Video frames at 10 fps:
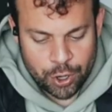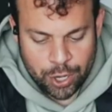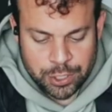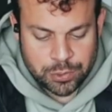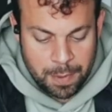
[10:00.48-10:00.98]
Your
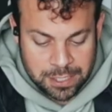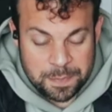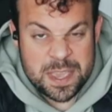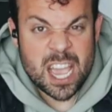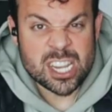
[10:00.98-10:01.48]
country must
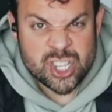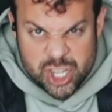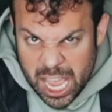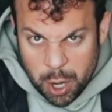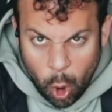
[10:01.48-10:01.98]
be a
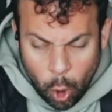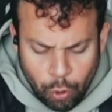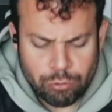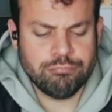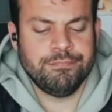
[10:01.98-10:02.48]
shithole.